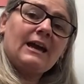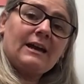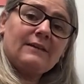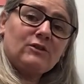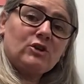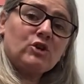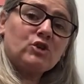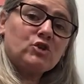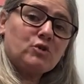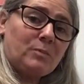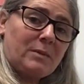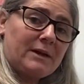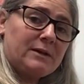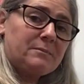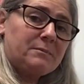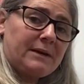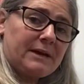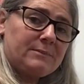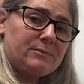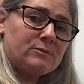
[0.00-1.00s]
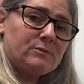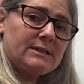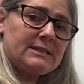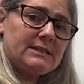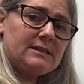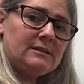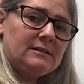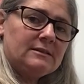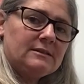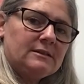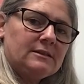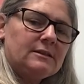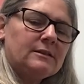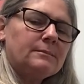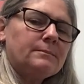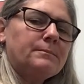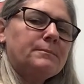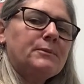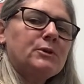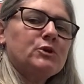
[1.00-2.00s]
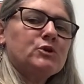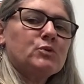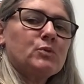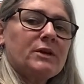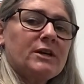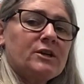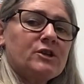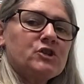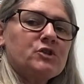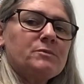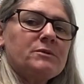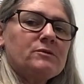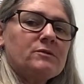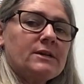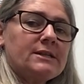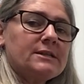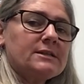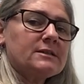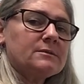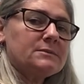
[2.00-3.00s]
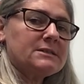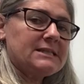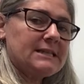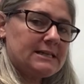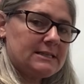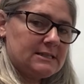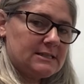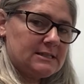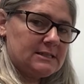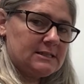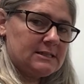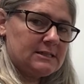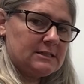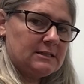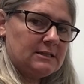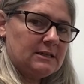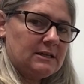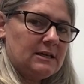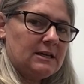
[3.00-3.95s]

Have you got your pen and paper ready? Because we're going to be writing some sentences